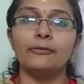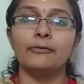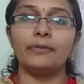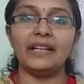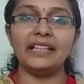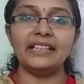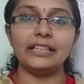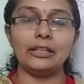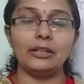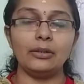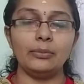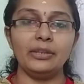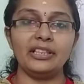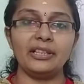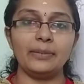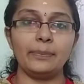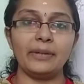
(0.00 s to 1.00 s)
5 km
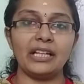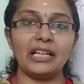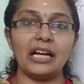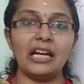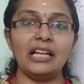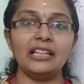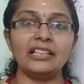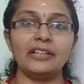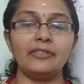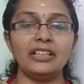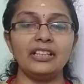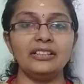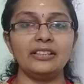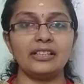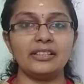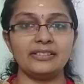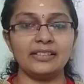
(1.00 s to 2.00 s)
per hour. Given
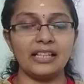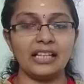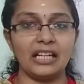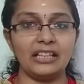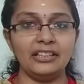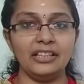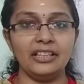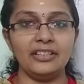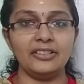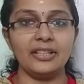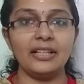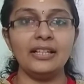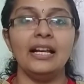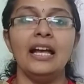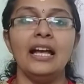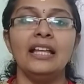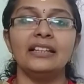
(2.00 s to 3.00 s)
there is a condition
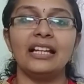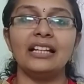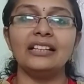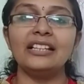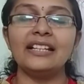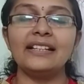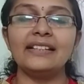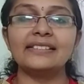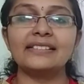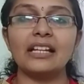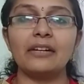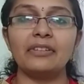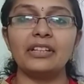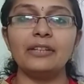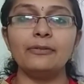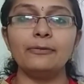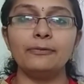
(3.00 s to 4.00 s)
that he is
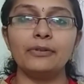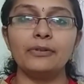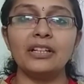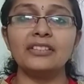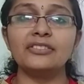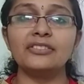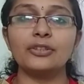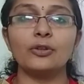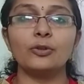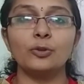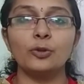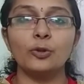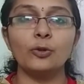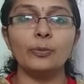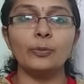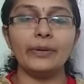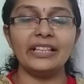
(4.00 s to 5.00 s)
covering first
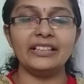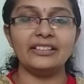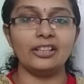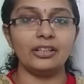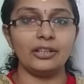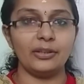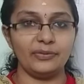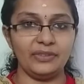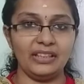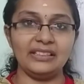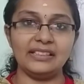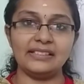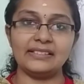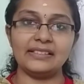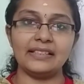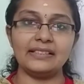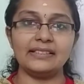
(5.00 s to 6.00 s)
2/3 of the
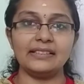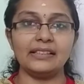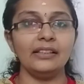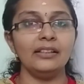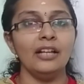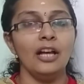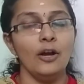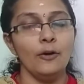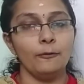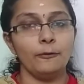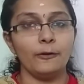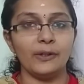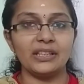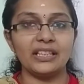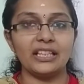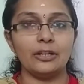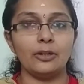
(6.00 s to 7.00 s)
distance in
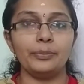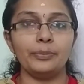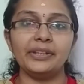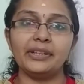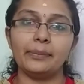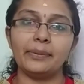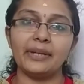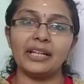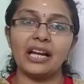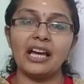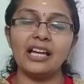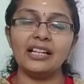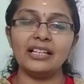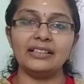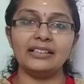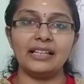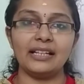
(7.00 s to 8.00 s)
4 km per hour
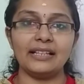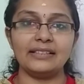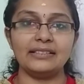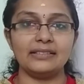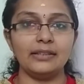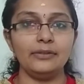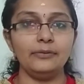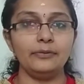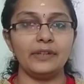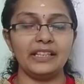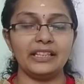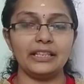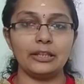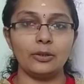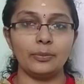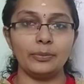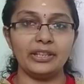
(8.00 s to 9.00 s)
and the rest in 5
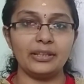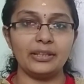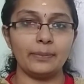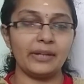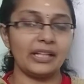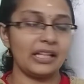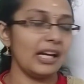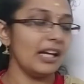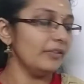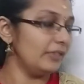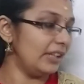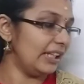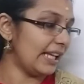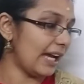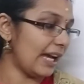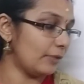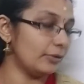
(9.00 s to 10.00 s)
km per hour, we
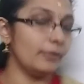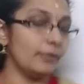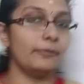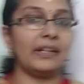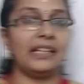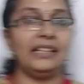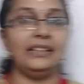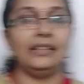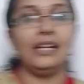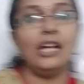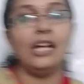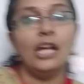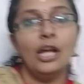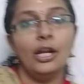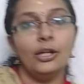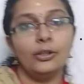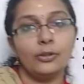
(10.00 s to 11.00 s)
have to find the
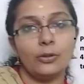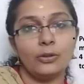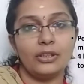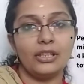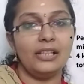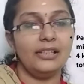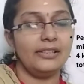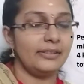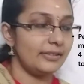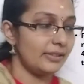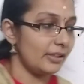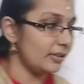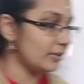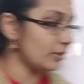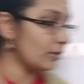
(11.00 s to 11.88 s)
total distance.